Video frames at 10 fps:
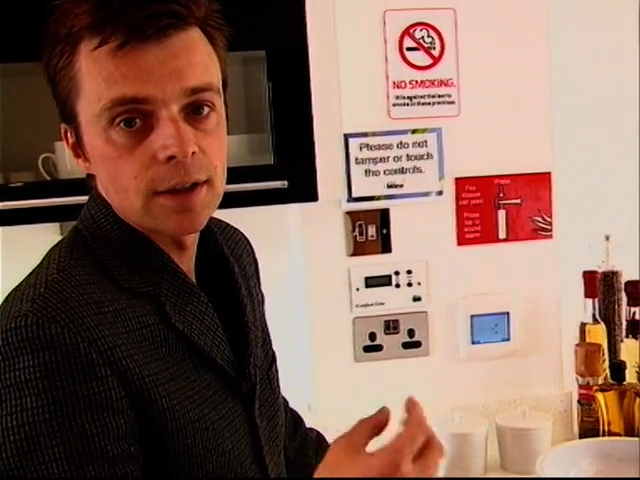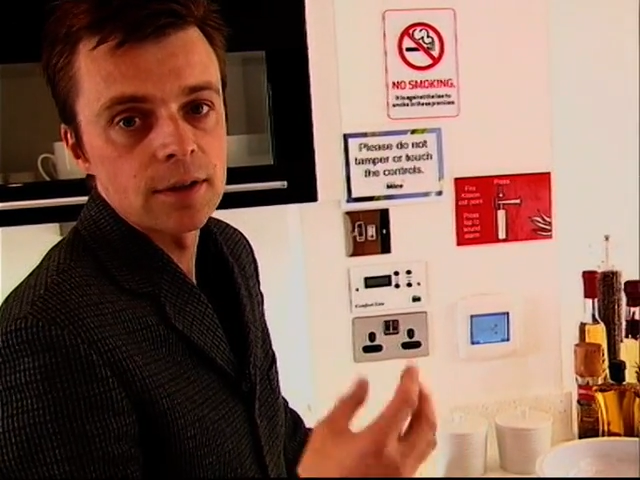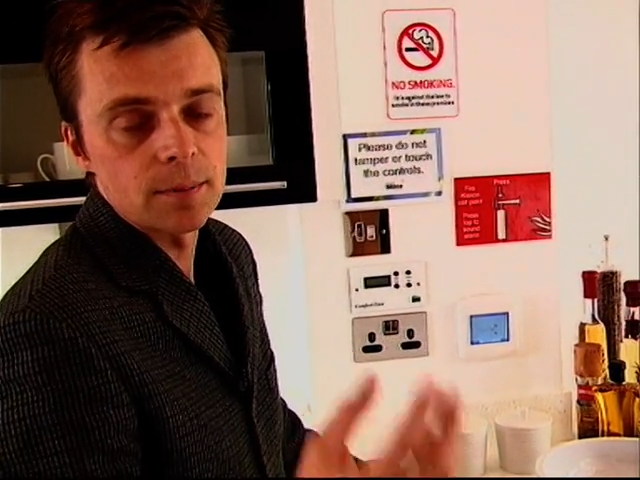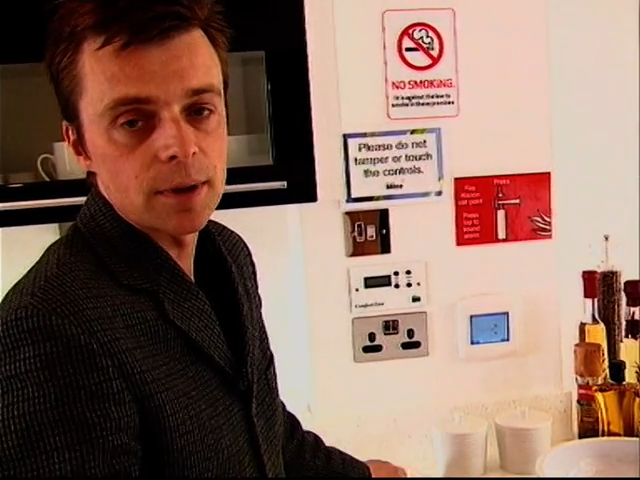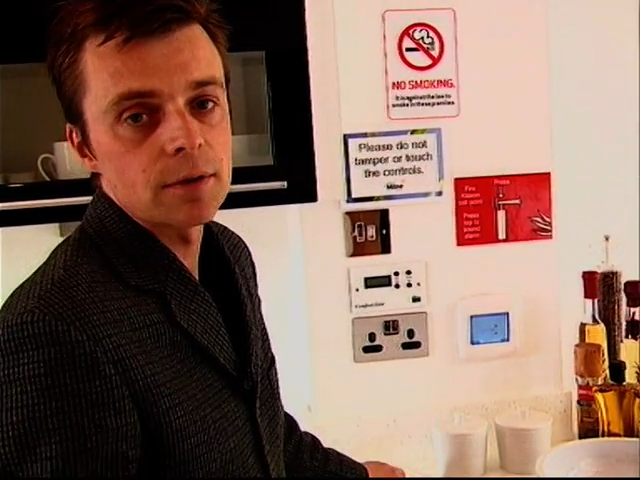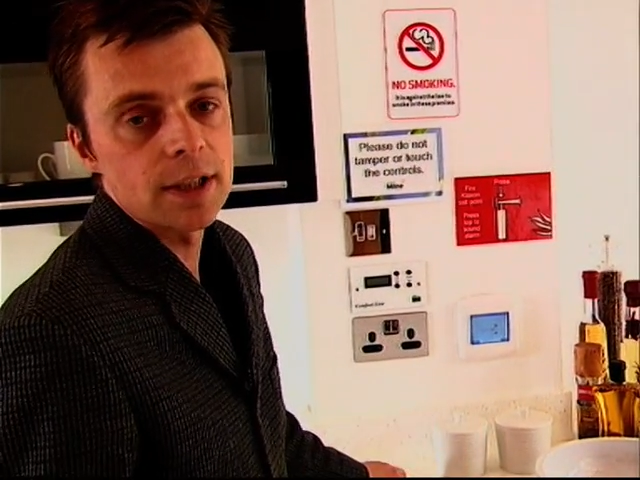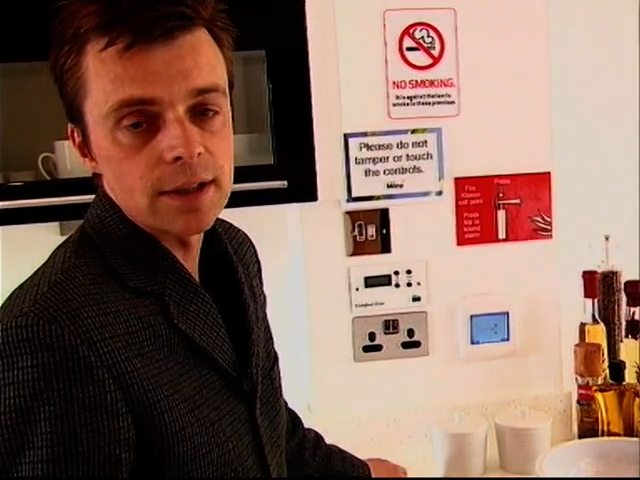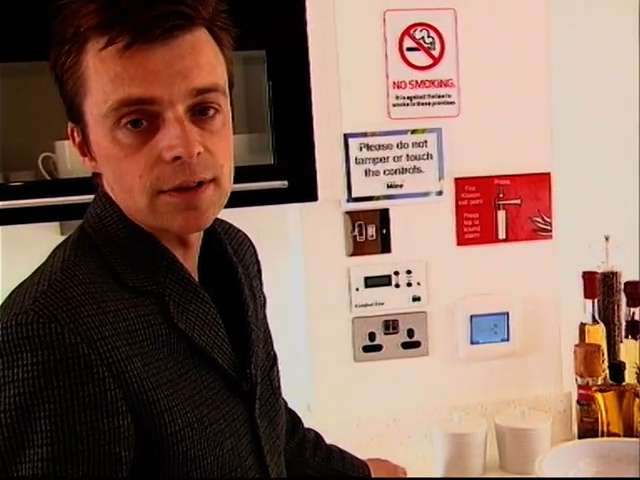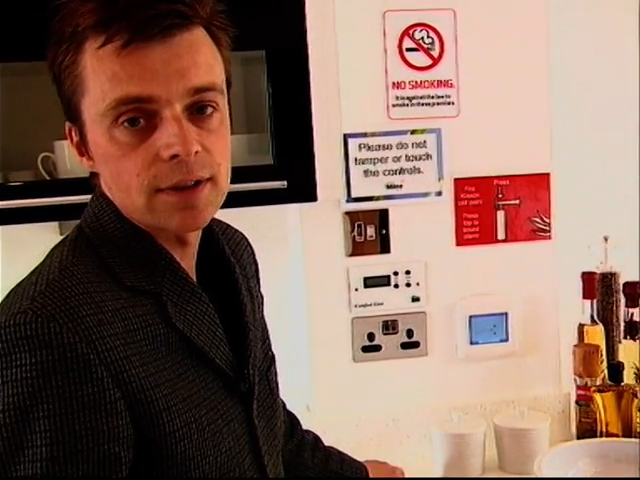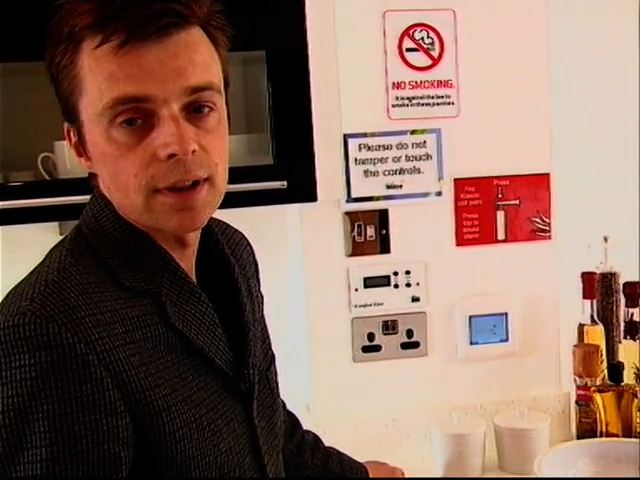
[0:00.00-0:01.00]
to be
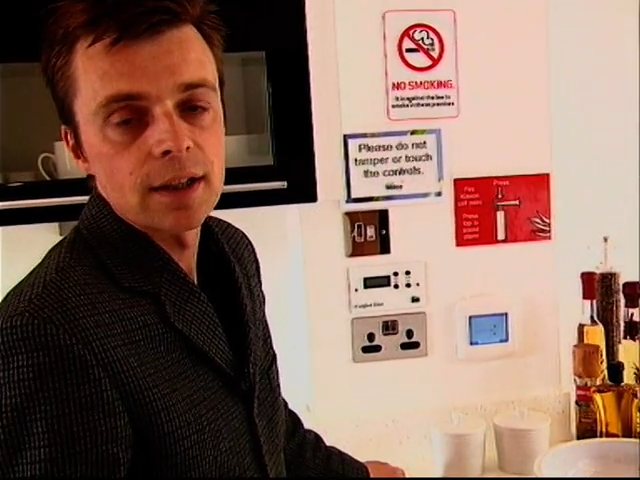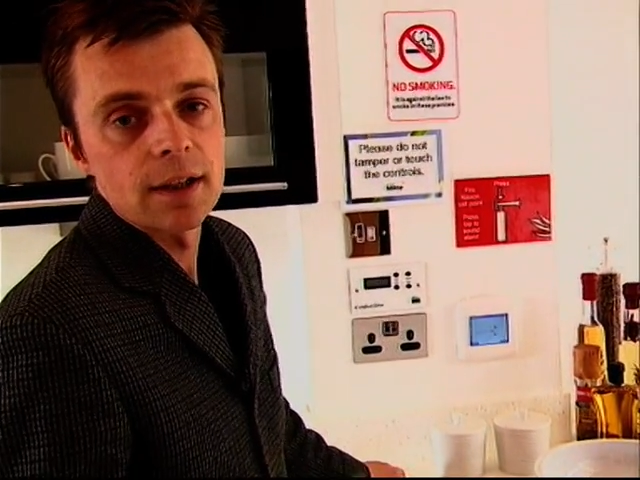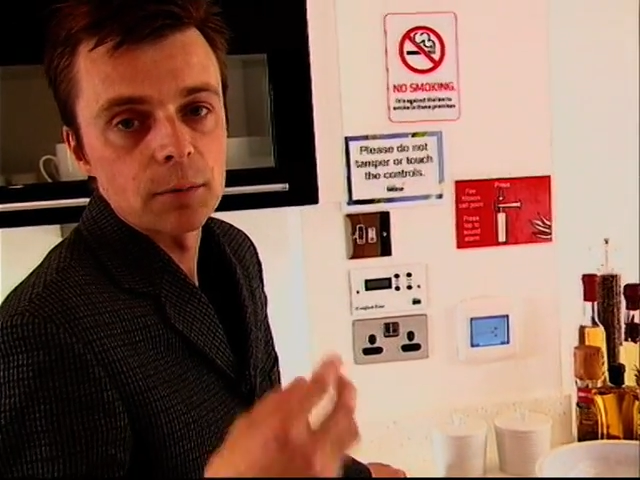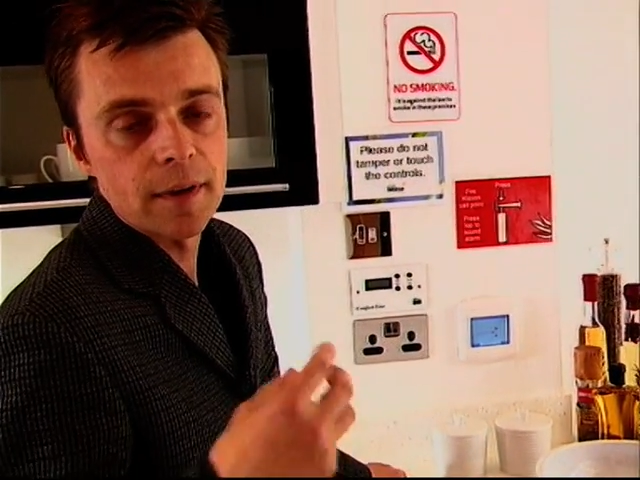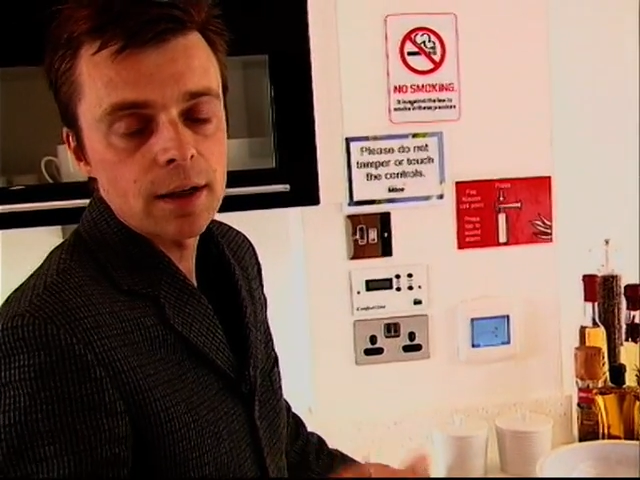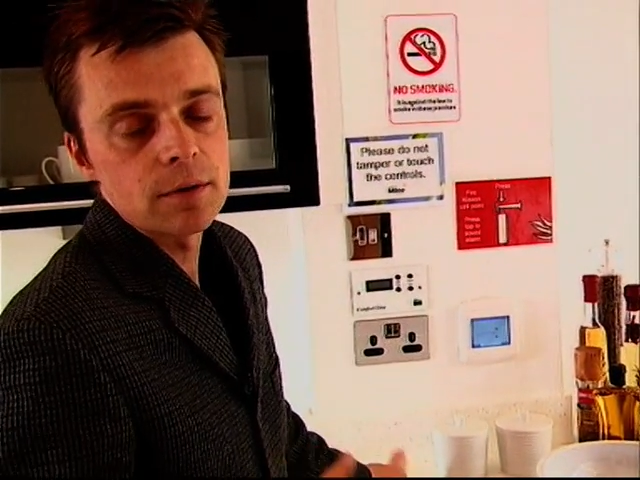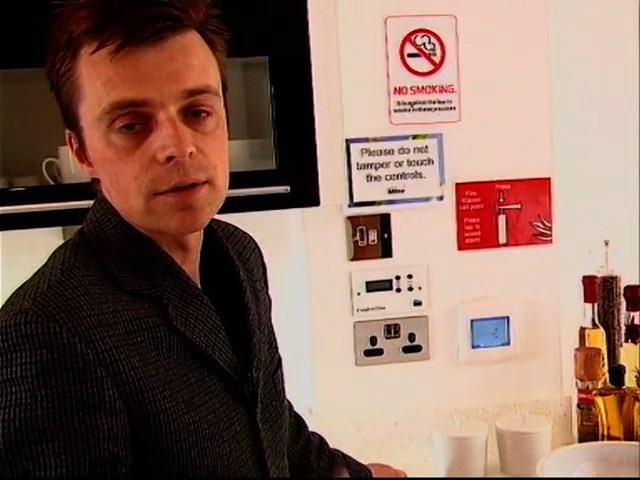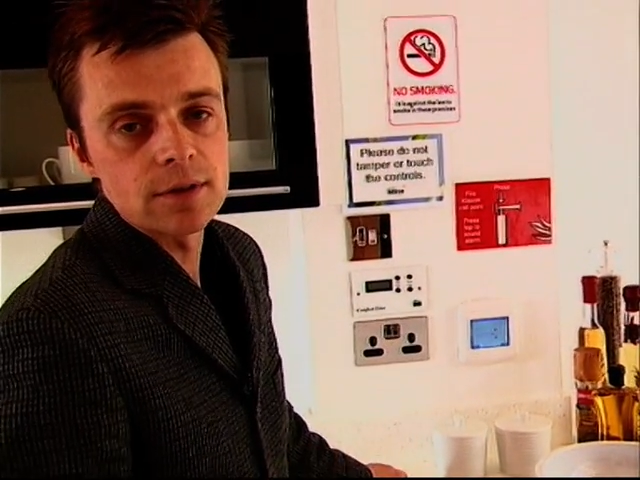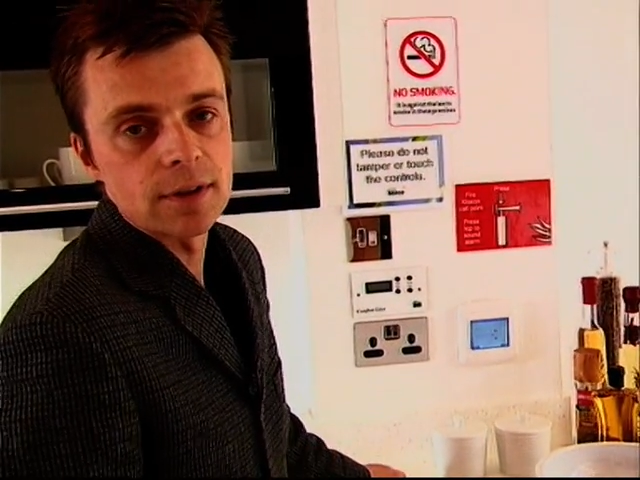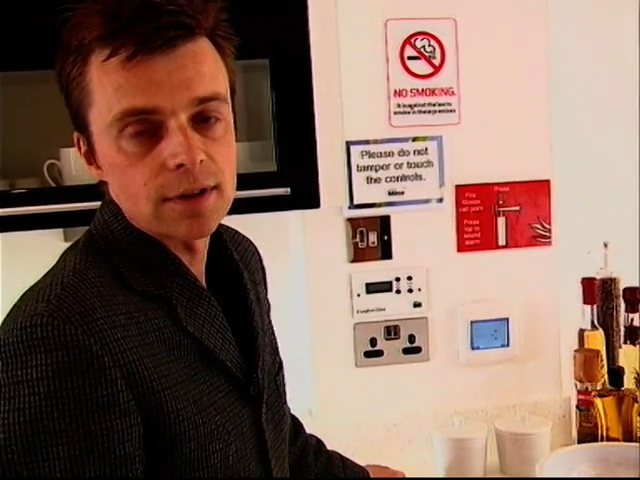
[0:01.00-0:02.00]
released without
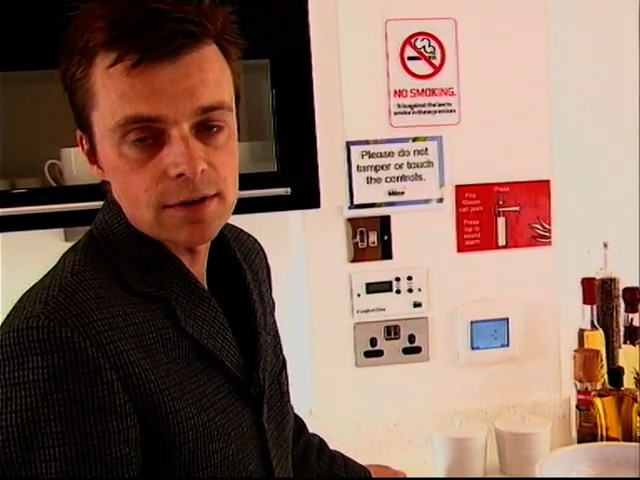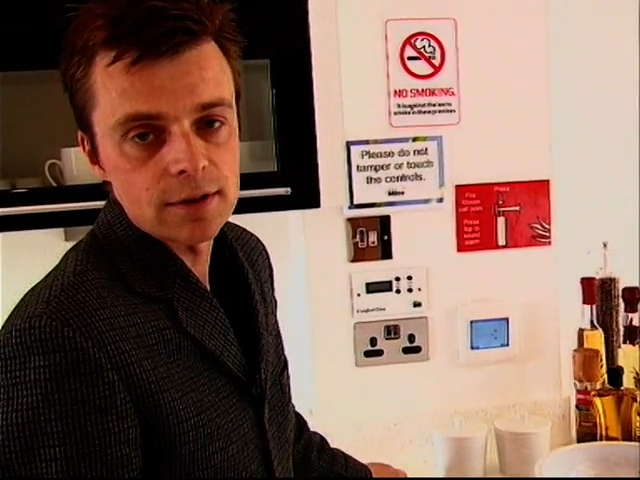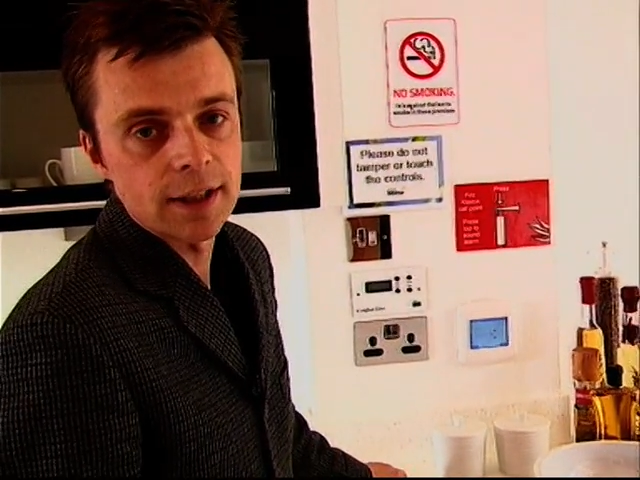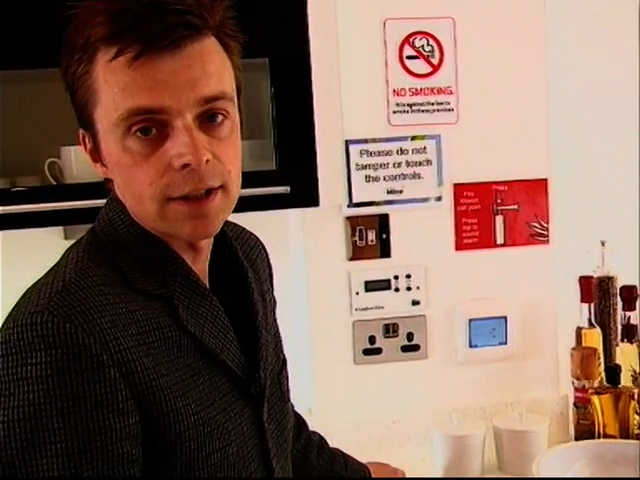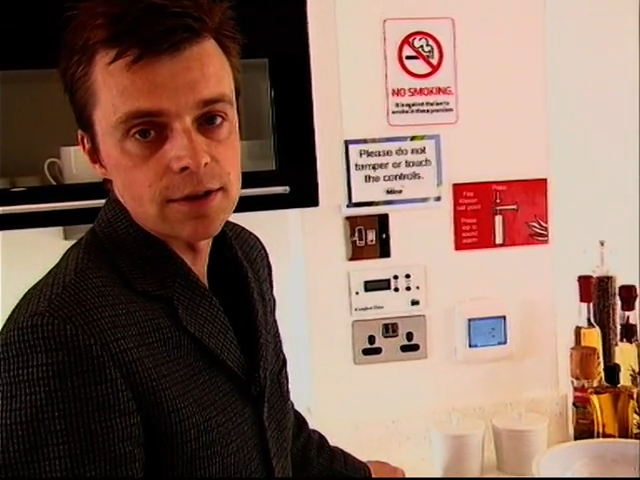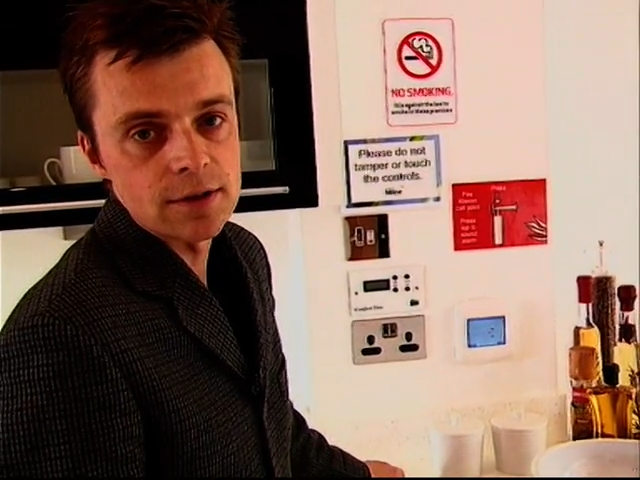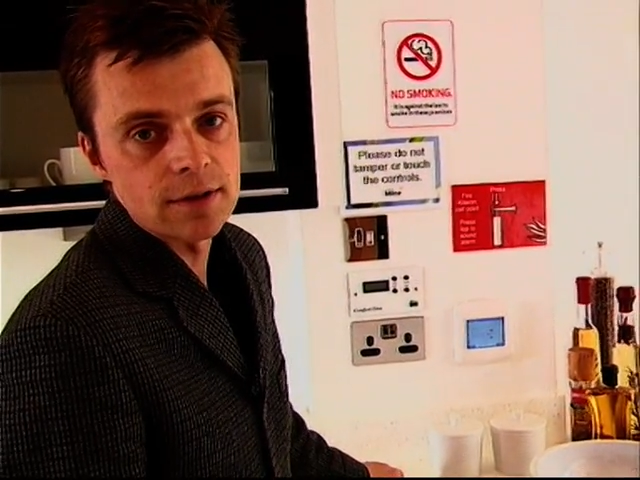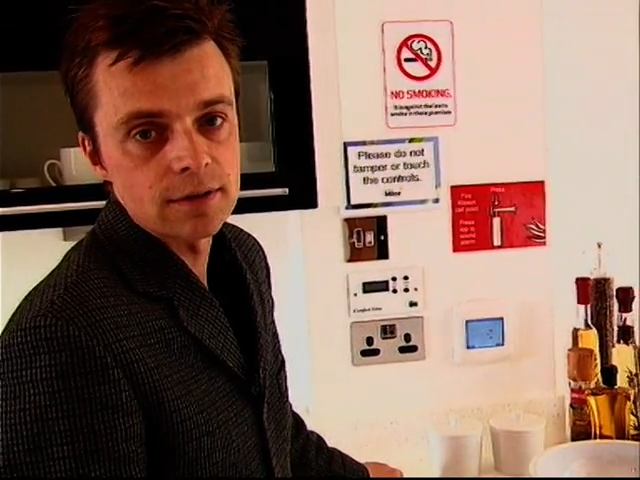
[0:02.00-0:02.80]
using additional energy.